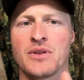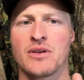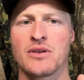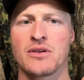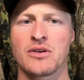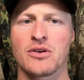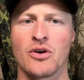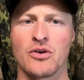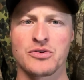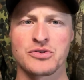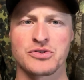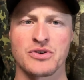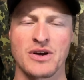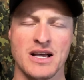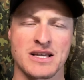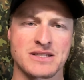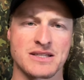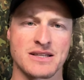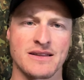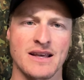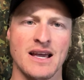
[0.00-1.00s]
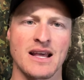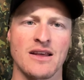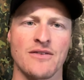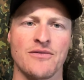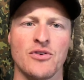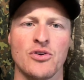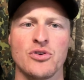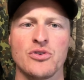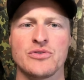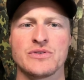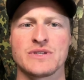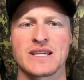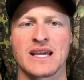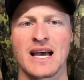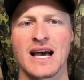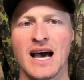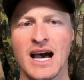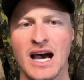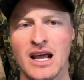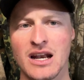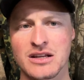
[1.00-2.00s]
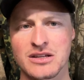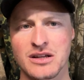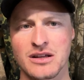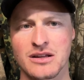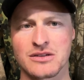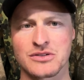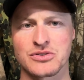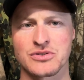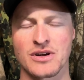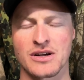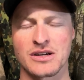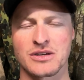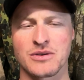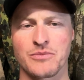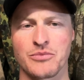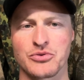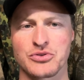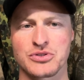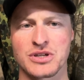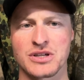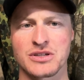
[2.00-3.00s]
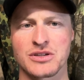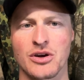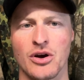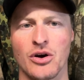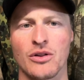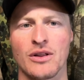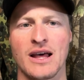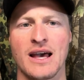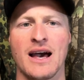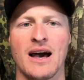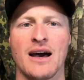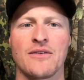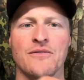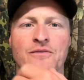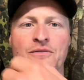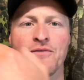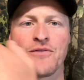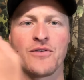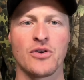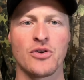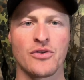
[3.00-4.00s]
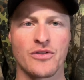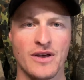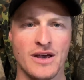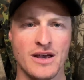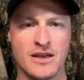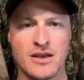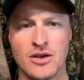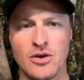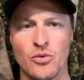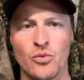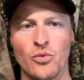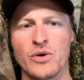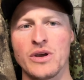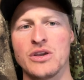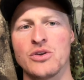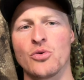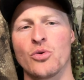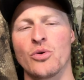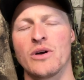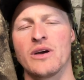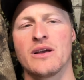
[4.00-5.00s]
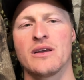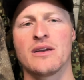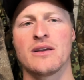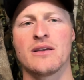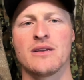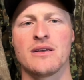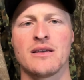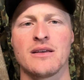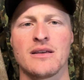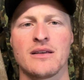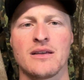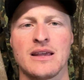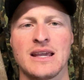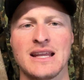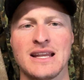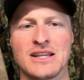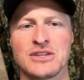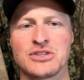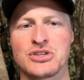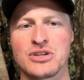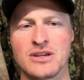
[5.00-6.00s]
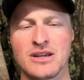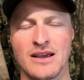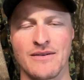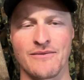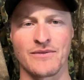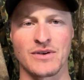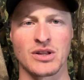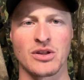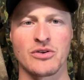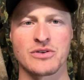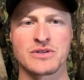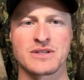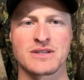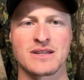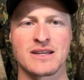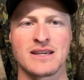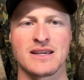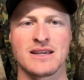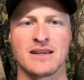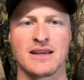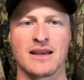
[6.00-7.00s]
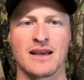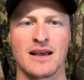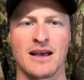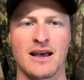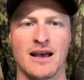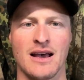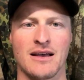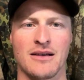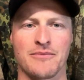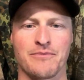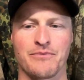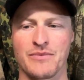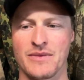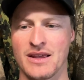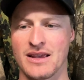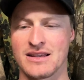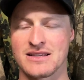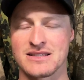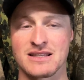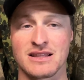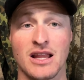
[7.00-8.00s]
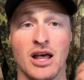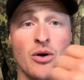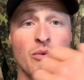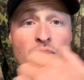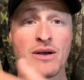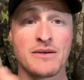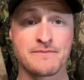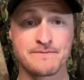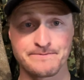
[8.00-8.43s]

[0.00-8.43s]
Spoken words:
Contrast to that, if you're using a harder constructed projectile out further, where your energy and velocity is lower,